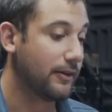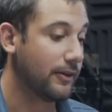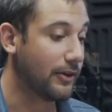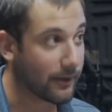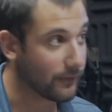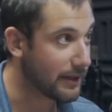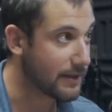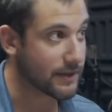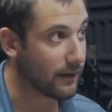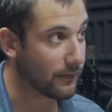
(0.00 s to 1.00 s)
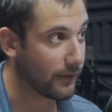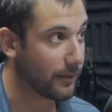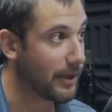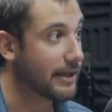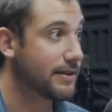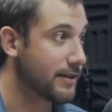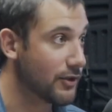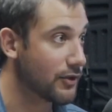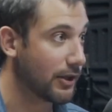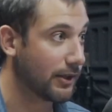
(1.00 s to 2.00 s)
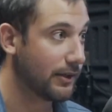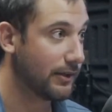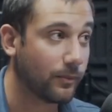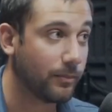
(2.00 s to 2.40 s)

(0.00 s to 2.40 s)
You got to read these over and make a decision,